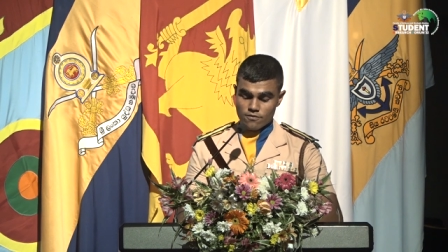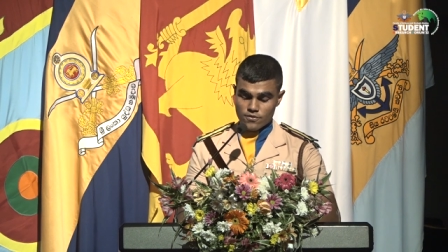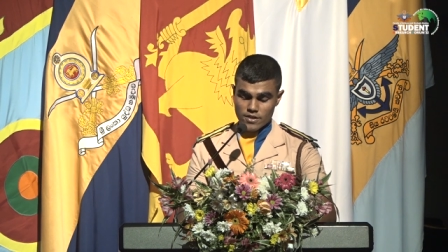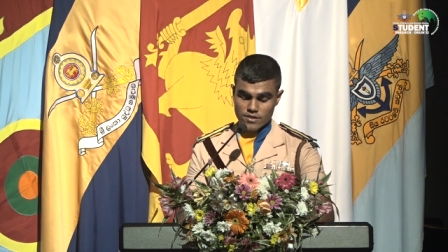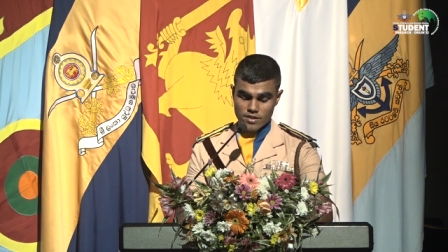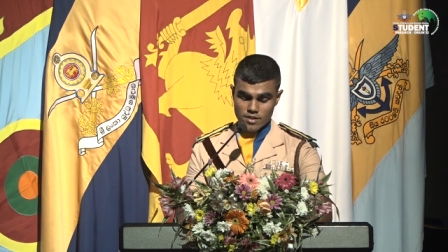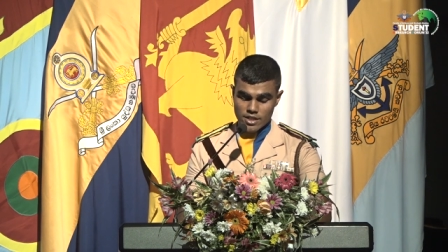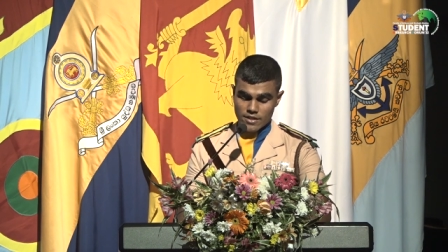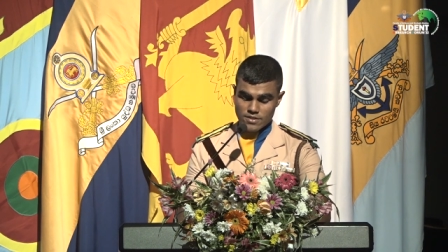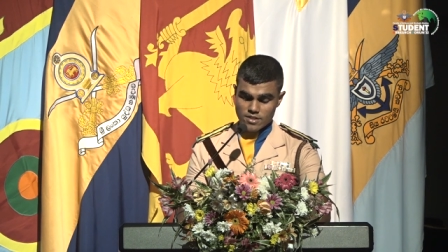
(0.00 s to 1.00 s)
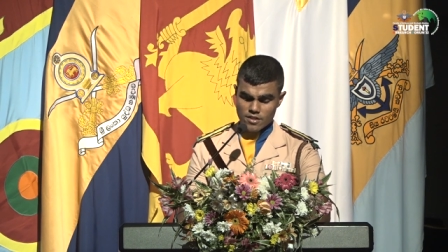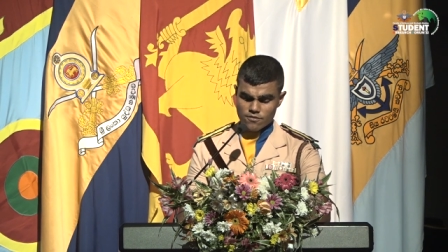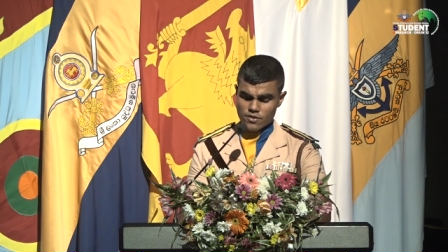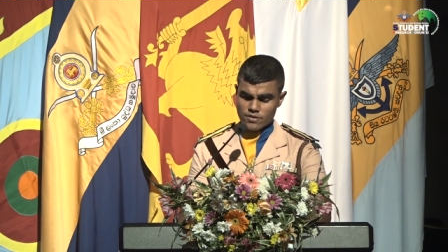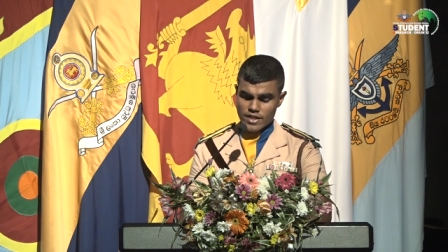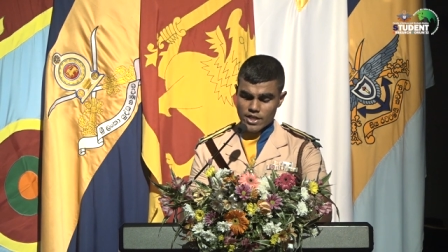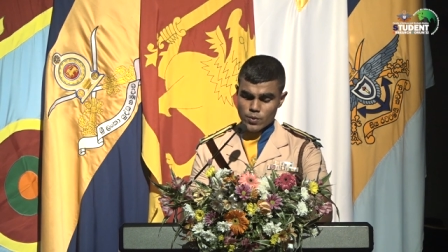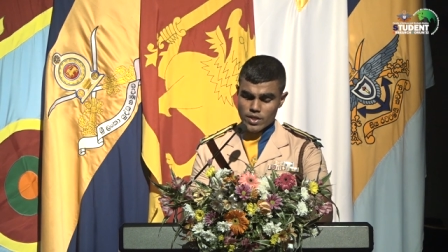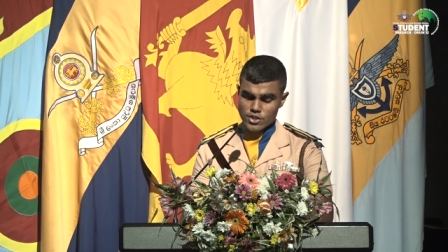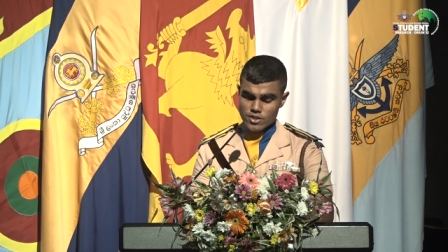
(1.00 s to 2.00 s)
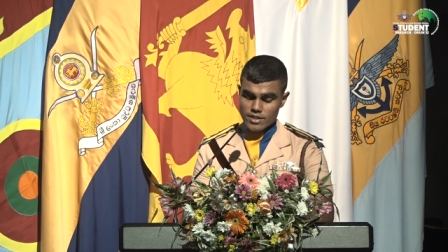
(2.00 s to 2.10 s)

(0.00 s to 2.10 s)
Further, he was conferred with the Education